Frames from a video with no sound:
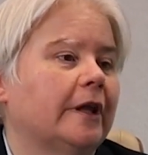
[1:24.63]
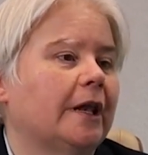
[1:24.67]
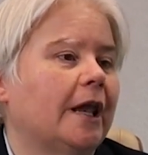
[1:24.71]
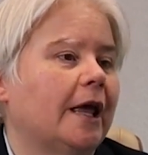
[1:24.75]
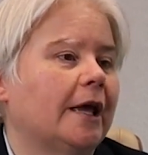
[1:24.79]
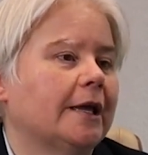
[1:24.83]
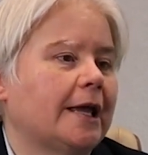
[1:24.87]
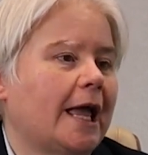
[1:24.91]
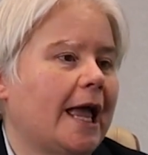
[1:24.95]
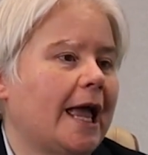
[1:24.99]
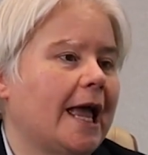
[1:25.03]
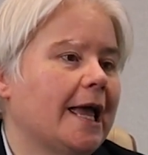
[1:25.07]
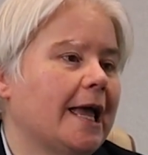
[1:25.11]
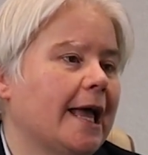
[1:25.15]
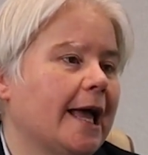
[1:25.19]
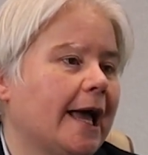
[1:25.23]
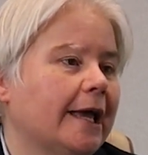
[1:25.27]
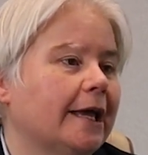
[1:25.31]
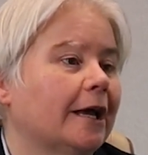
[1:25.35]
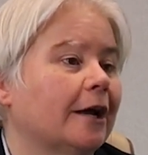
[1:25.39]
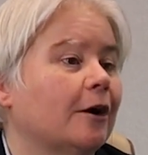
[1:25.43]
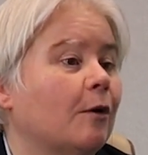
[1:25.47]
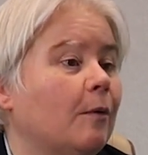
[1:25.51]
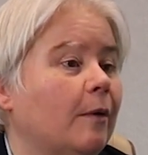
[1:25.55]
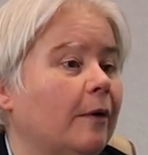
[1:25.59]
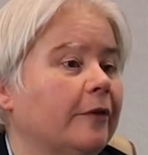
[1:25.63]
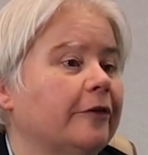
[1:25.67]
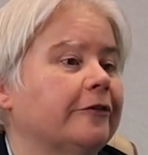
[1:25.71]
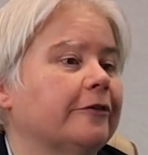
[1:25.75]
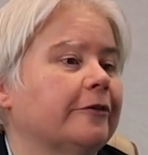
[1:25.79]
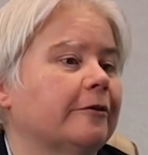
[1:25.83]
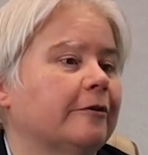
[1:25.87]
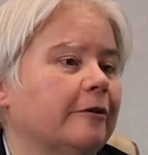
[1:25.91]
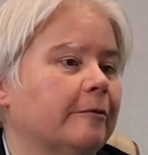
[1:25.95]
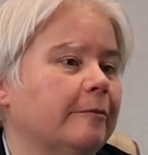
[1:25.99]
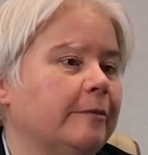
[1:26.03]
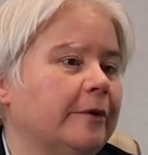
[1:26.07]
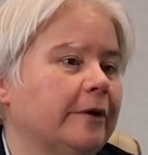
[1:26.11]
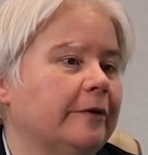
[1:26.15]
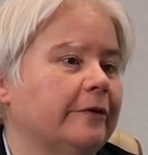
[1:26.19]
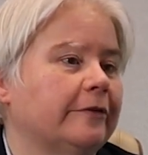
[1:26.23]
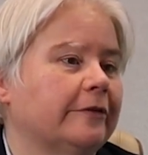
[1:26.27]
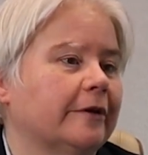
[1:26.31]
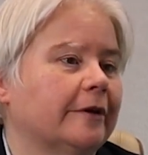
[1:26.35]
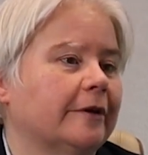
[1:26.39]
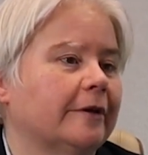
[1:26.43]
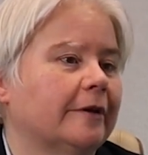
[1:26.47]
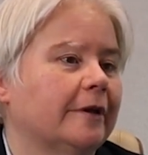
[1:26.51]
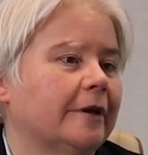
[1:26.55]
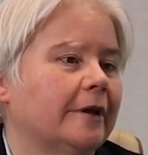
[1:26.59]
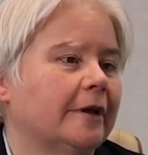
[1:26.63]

like AI and quantum computing.